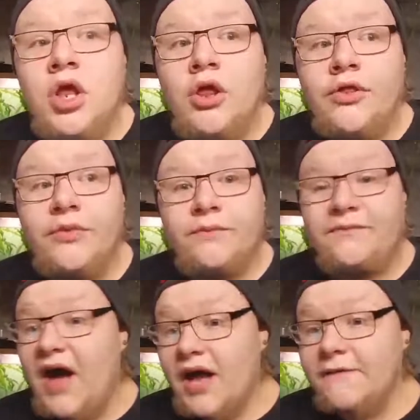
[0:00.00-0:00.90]

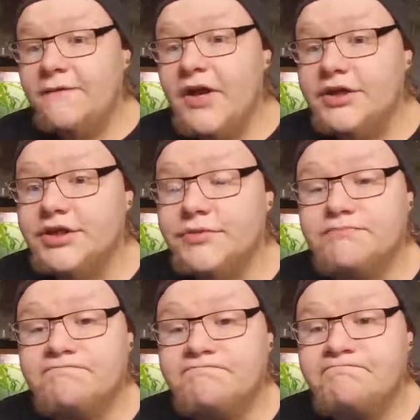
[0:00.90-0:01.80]
5 fish.
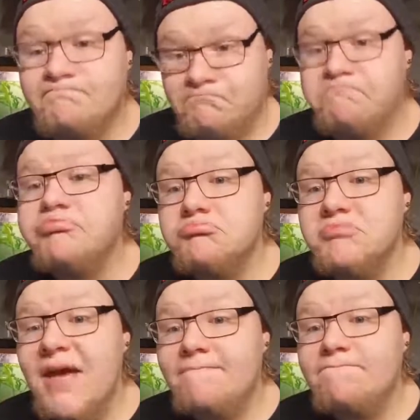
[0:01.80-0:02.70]

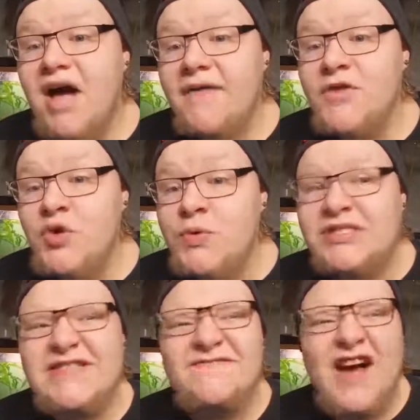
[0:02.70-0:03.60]
Yep, 5 new
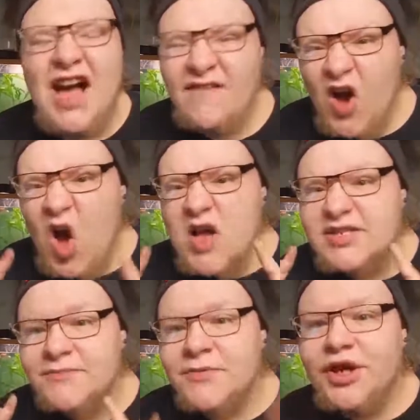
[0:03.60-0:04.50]
ones. 5
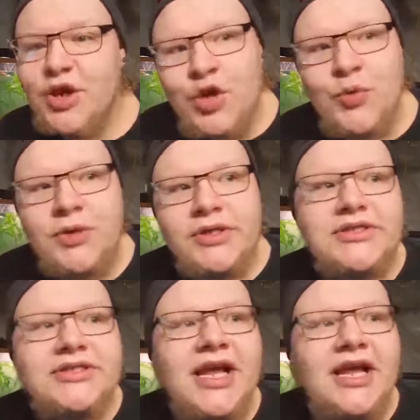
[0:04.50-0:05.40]
awesome looking new
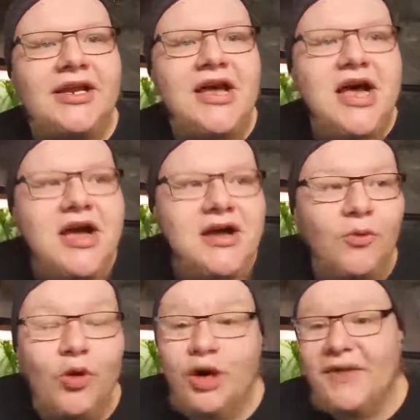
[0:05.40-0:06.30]
ones. And
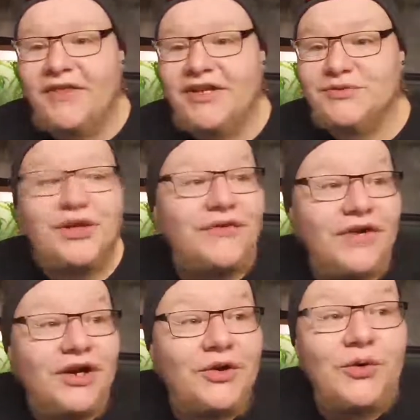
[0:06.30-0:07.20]
one of them I think is really
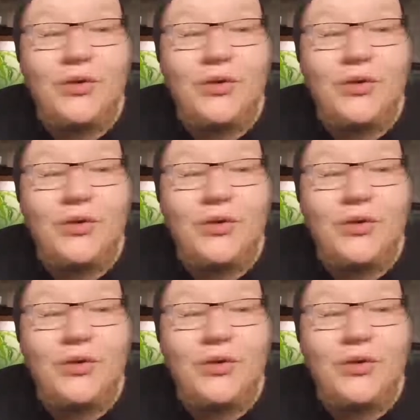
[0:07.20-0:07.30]
fucking